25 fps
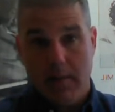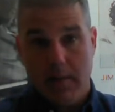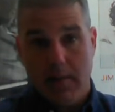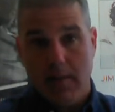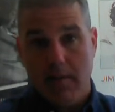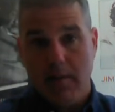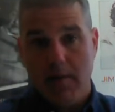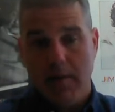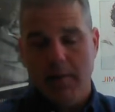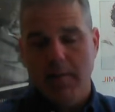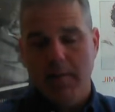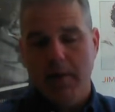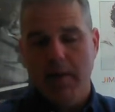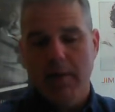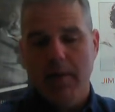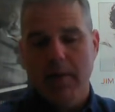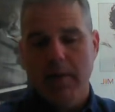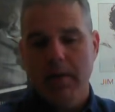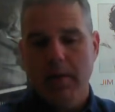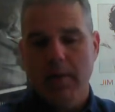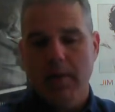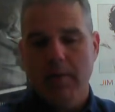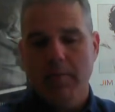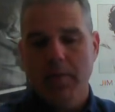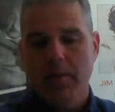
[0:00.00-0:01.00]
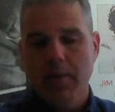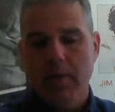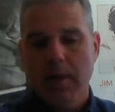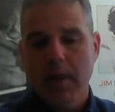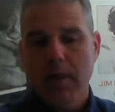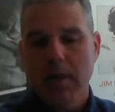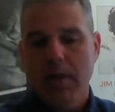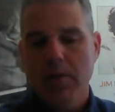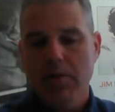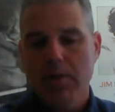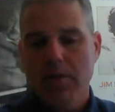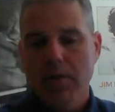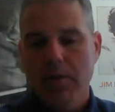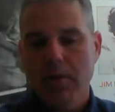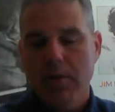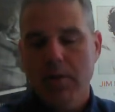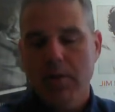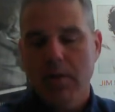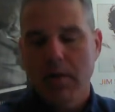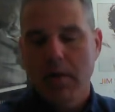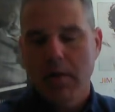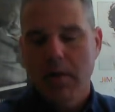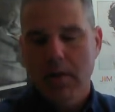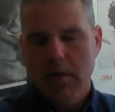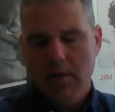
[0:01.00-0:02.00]
Integrated marketing communications
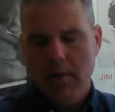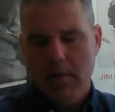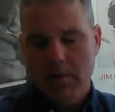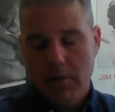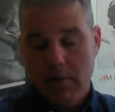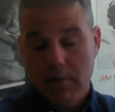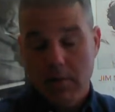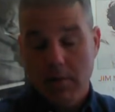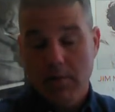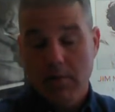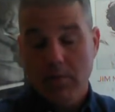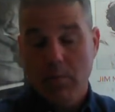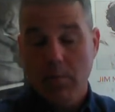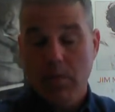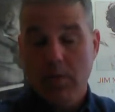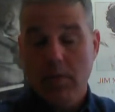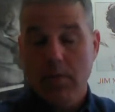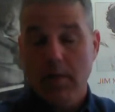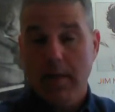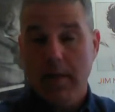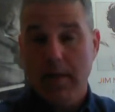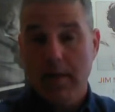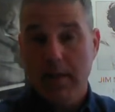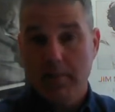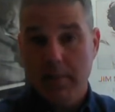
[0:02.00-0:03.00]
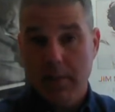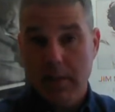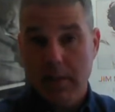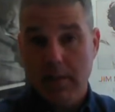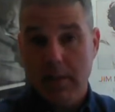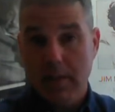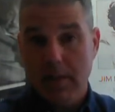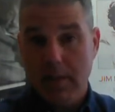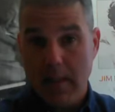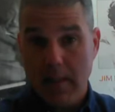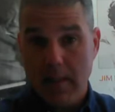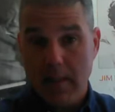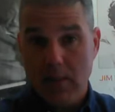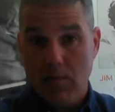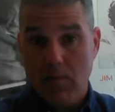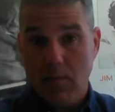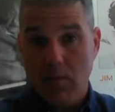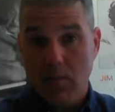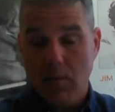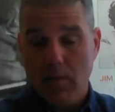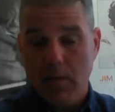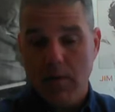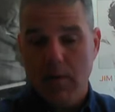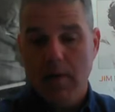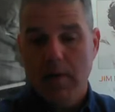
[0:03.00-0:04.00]
is what IMC stands
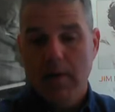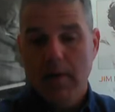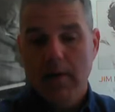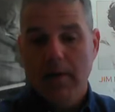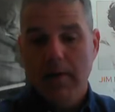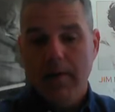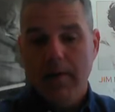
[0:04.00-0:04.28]
for,